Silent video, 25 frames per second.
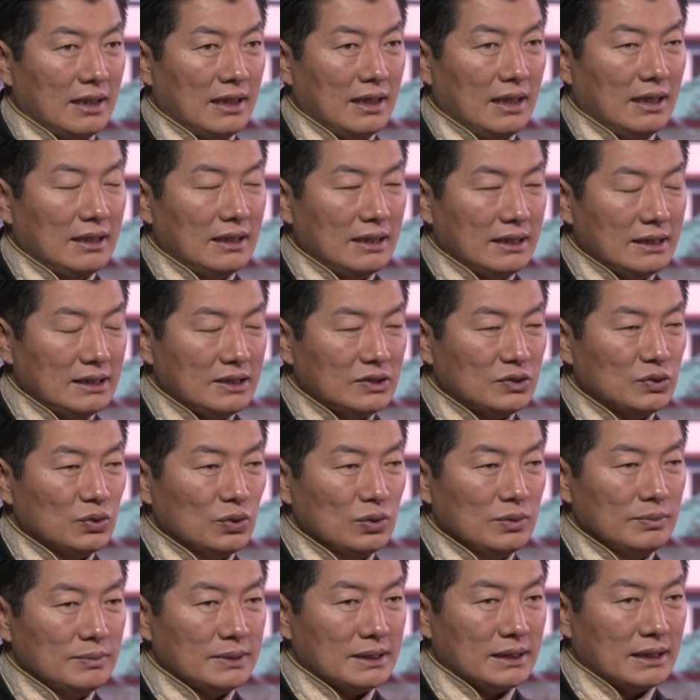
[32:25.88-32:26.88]
And then he
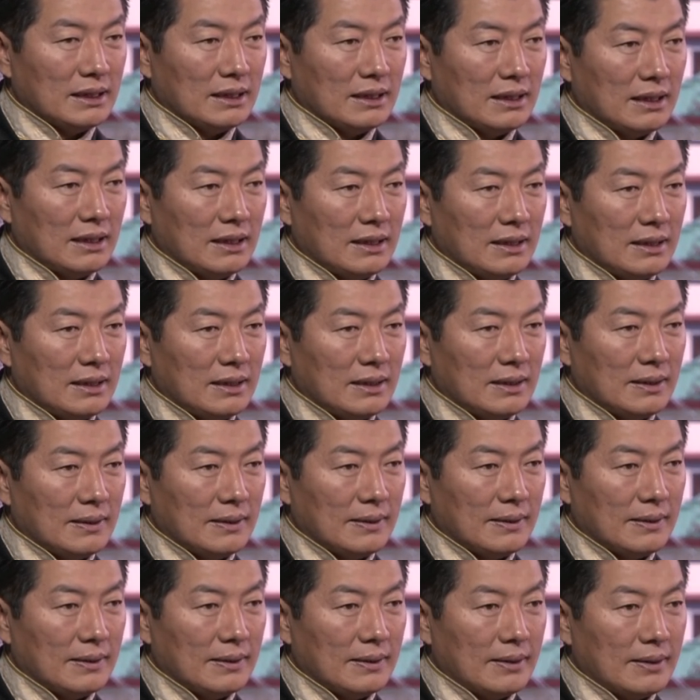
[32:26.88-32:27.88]
told me, now
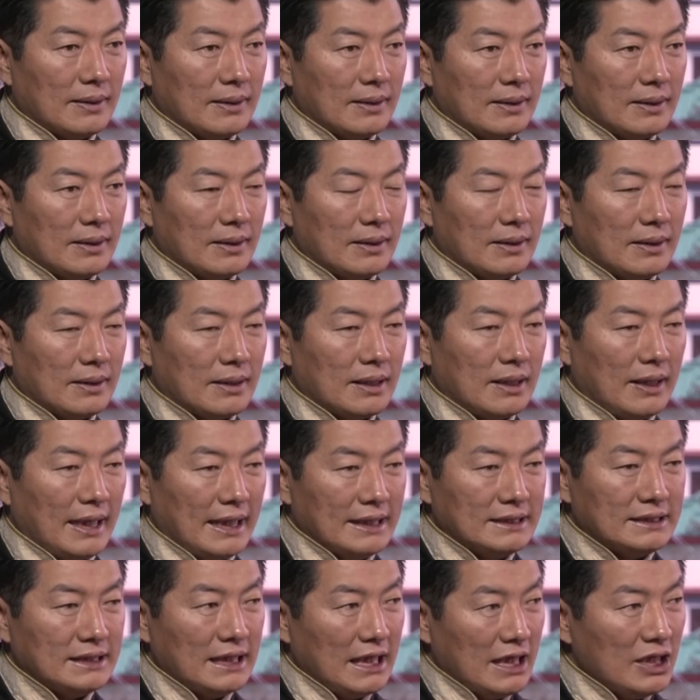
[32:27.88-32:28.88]

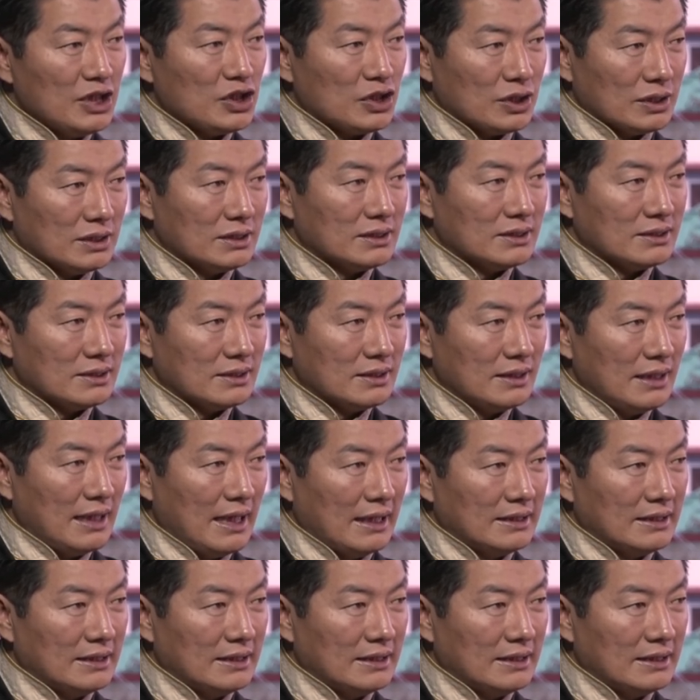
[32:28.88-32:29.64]
as he ages,